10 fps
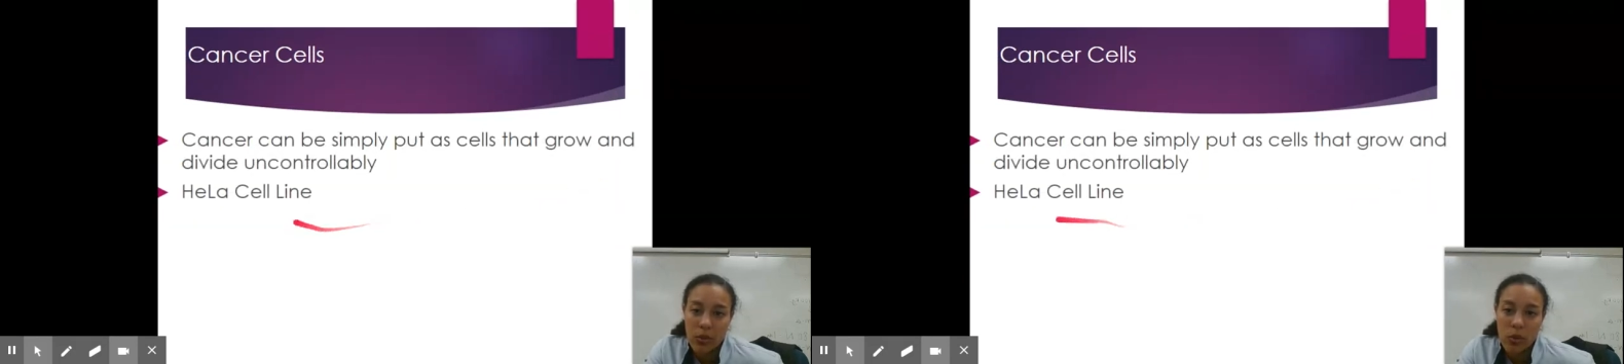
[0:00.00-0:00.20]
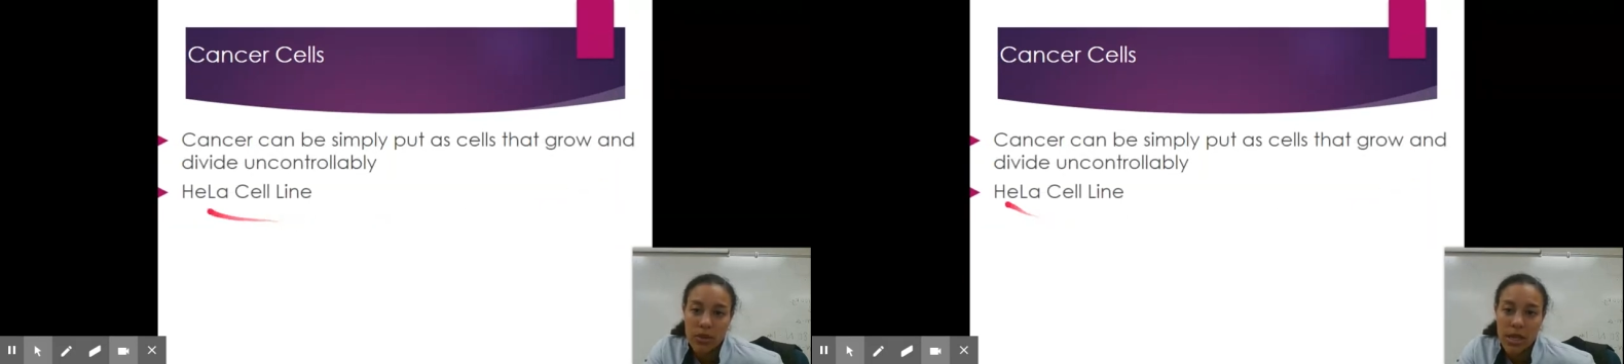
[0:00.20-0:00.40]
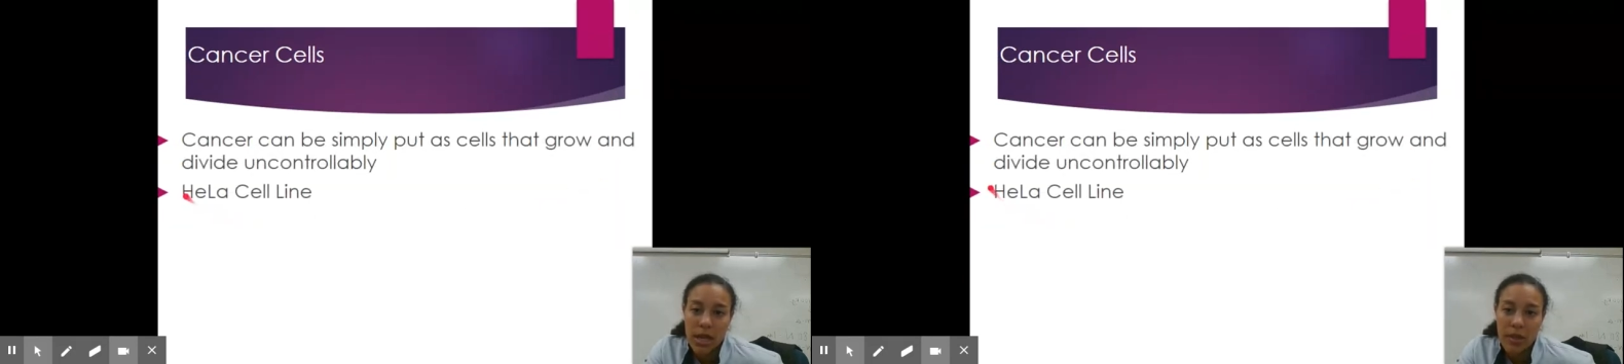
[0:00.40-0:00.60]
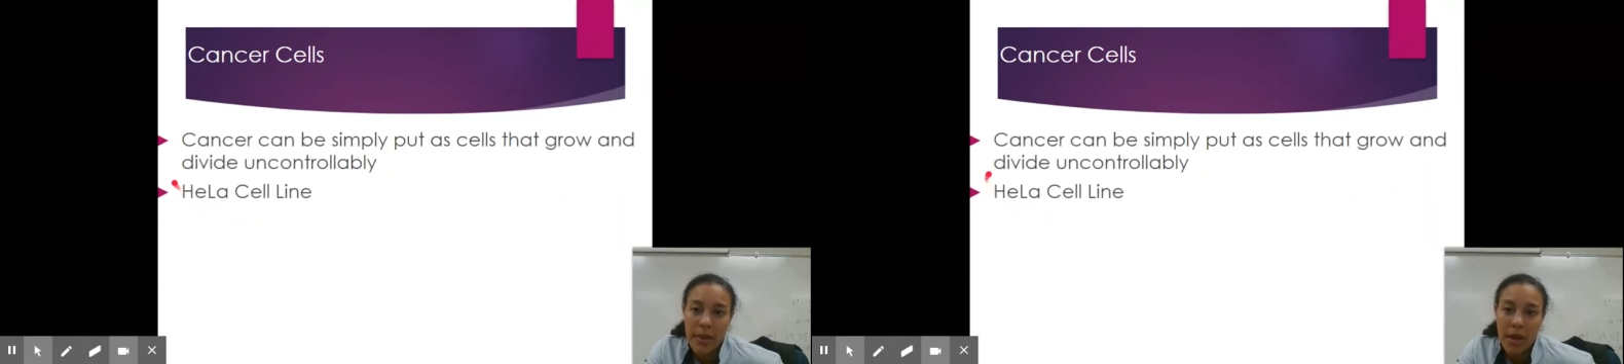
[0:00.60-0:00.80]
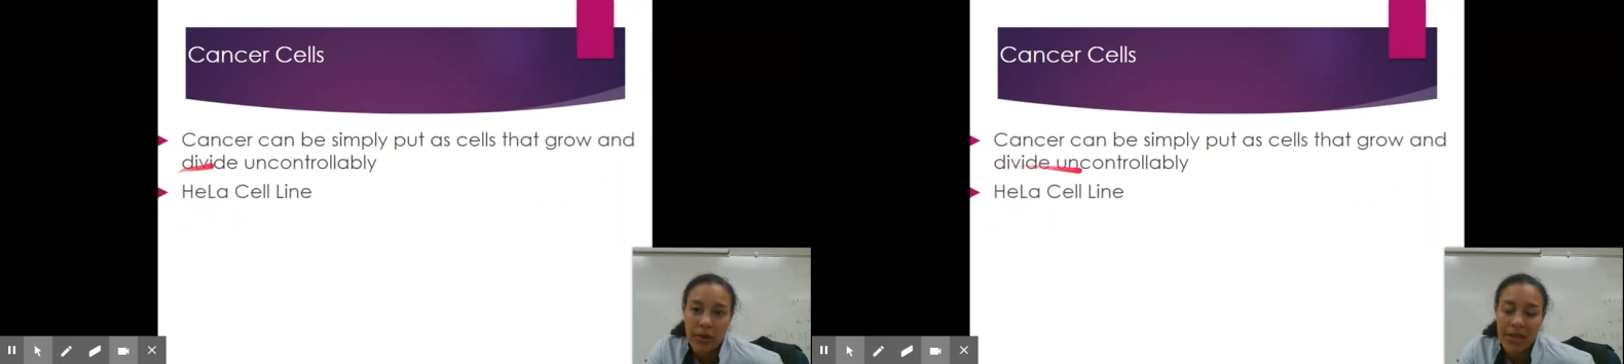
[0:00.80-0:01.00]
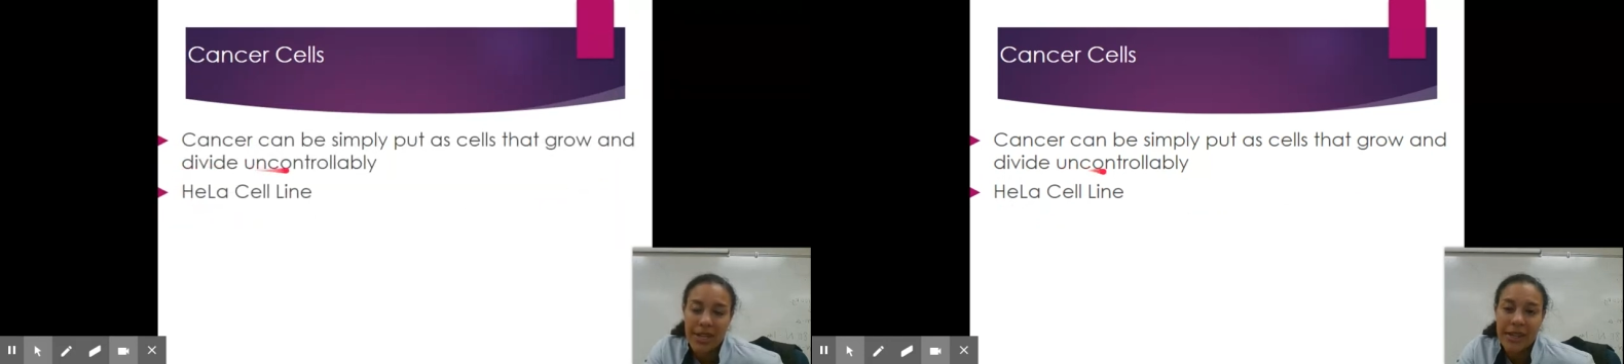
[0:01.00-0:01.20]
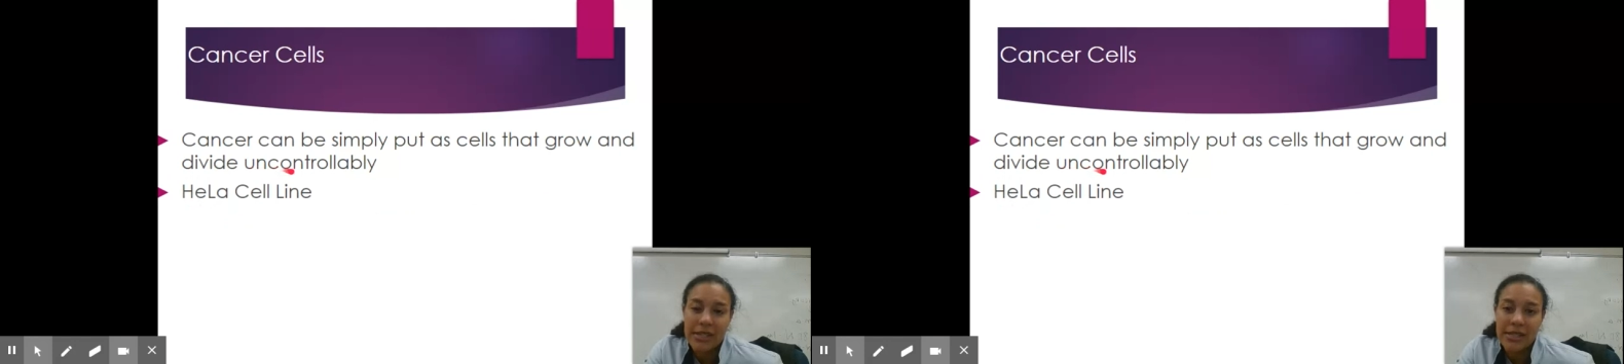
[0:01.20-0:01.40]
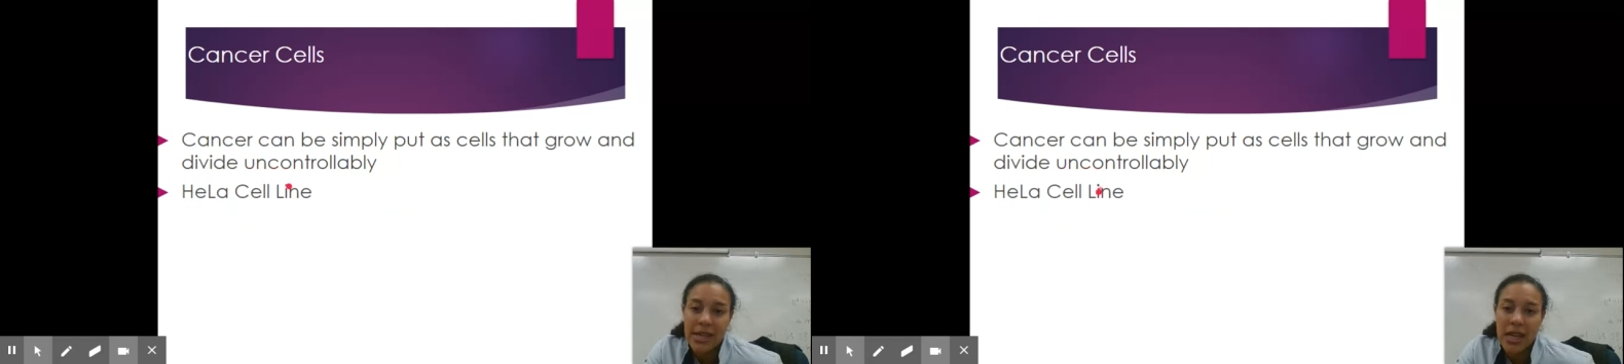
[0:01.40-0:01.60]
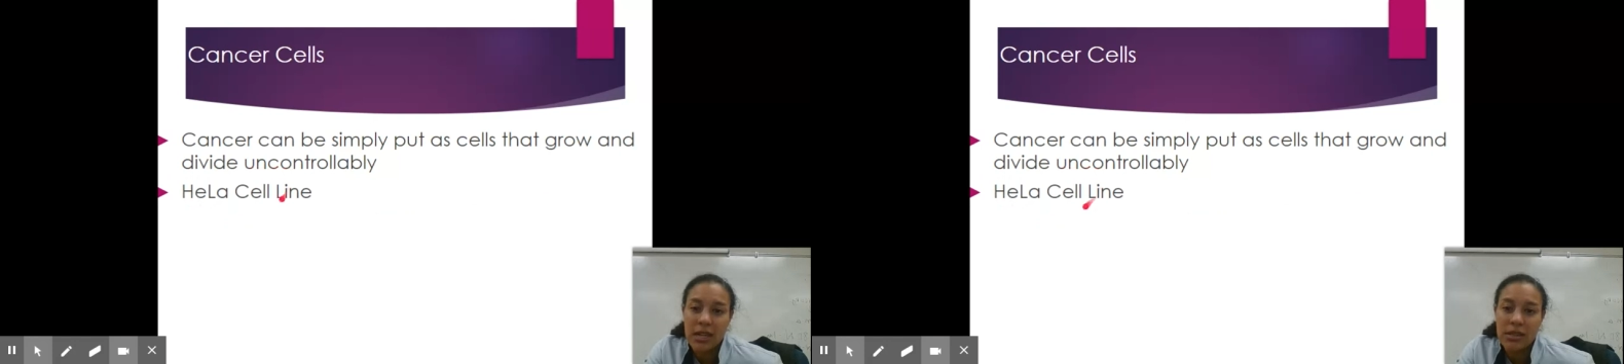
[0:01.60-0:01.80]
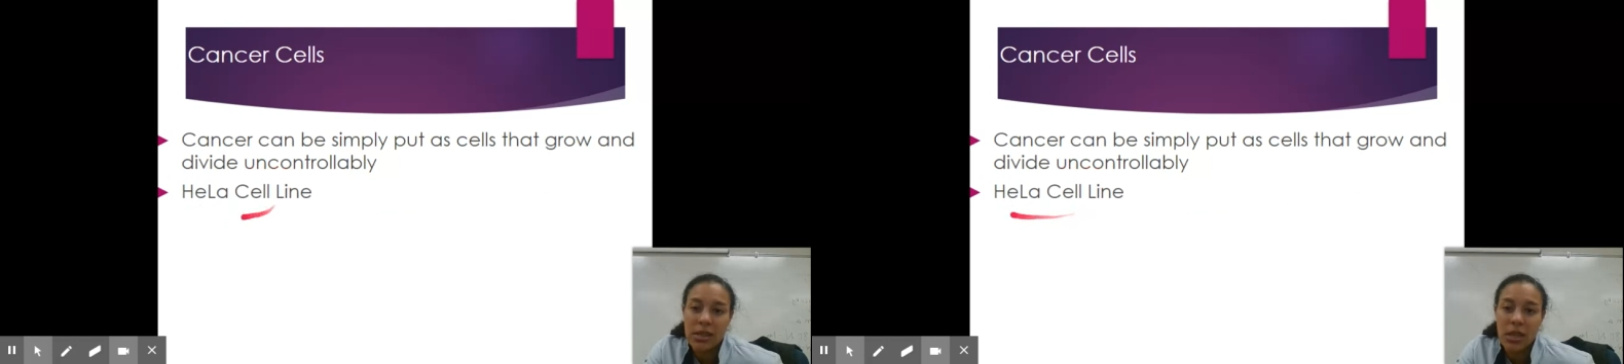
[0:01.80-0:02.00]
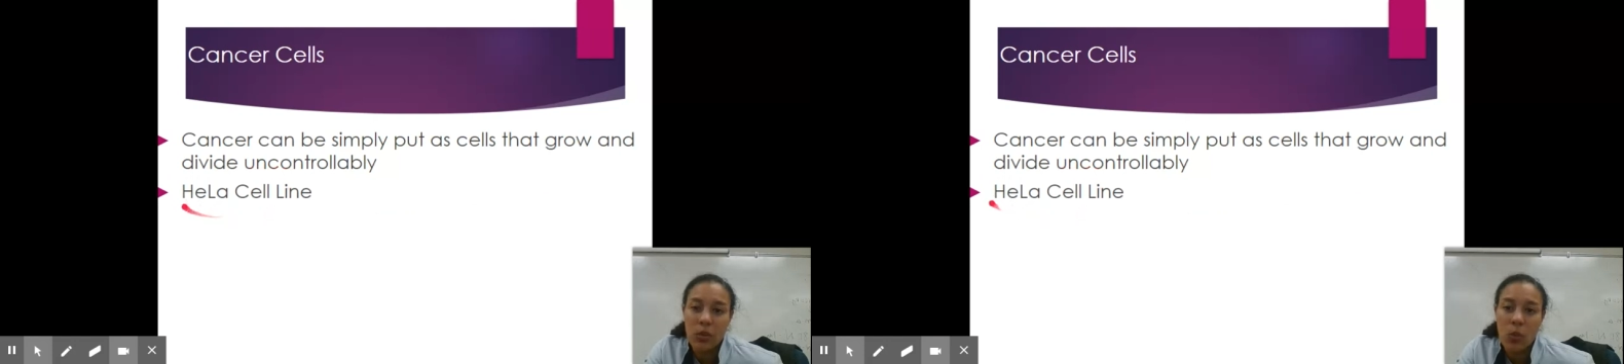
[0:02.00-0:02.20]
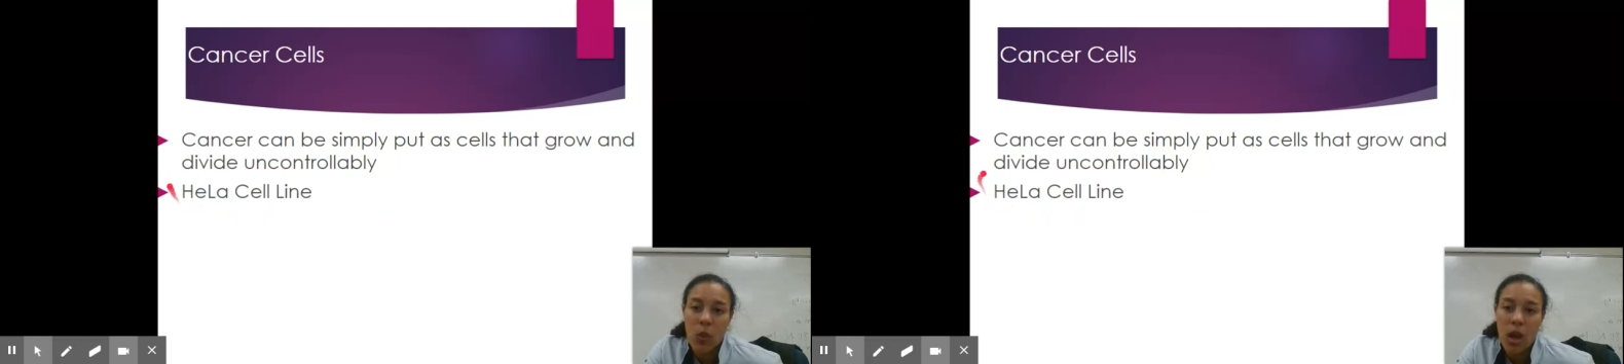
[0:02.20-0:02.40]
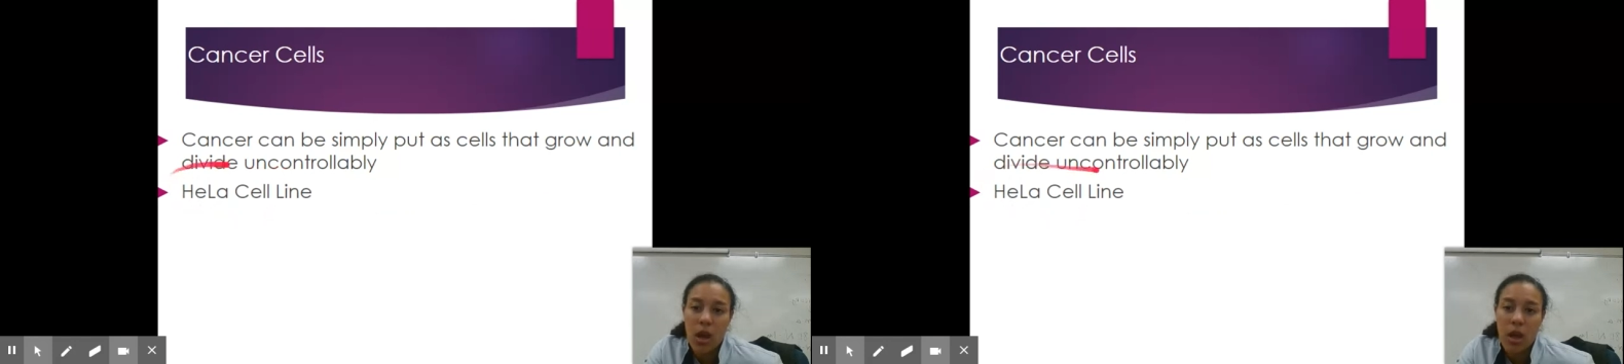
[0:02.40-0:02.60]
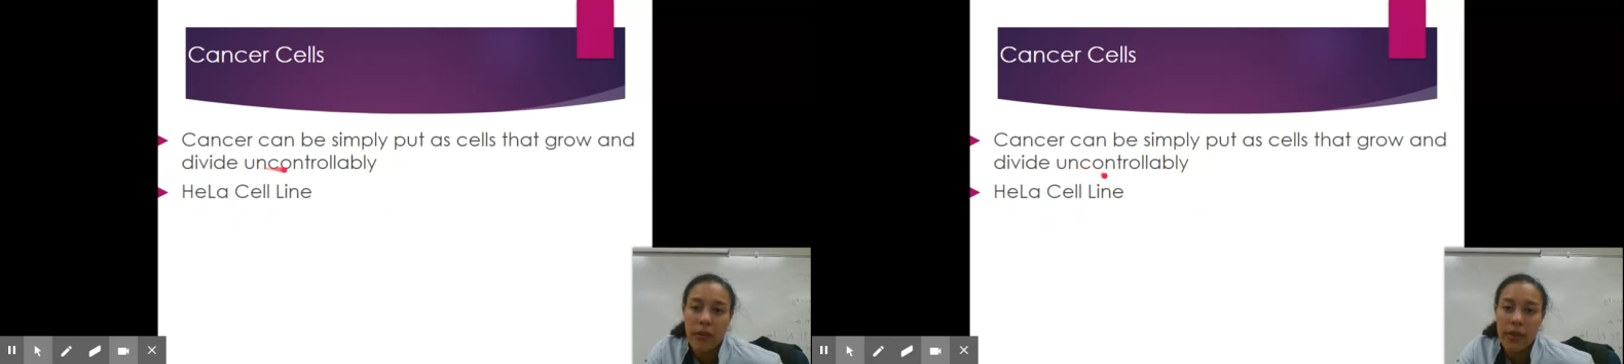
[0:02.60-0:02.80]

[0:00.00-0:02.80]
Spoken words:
We'll talk about HeLa cells and why